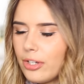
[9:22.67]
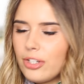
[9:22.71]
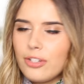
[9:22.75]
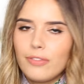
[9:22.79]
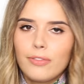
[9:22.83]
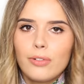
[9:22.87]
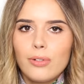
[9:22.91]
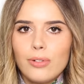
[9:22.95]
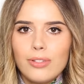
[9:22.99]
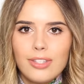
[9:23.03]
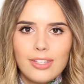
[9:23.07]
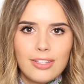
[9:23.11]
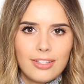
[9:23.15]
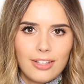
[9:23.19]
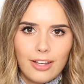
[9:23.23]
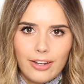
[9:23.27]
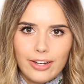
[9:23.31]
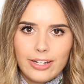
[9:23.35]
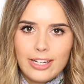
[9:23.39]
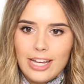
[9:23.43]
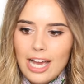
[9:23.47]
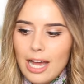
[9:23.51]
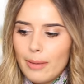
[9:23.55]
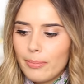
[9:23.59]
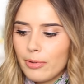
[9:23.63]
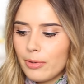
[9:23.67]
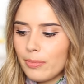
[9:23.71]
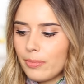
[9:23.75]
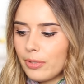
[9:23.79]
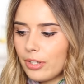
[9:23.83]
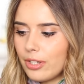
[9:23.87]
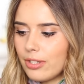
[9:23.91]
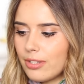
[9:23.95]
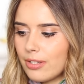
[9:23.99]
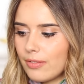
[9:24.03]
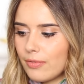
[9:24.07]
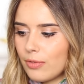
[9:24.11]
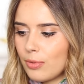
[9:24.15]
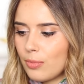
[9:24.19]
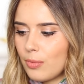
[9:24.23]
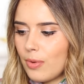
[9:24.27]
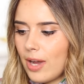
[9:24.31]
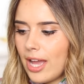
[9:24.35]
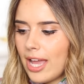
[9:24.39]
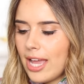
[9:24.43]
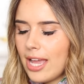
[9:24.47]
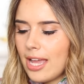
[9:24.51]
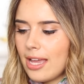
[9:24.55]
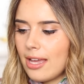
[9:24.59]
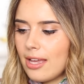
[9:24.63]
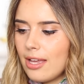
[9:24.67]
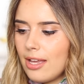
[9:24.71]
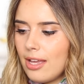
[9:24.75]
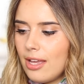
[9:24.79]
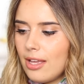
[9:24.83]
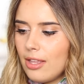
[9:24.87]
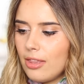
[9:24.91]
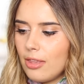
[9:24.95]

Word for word: which of course it's going to happen because of the way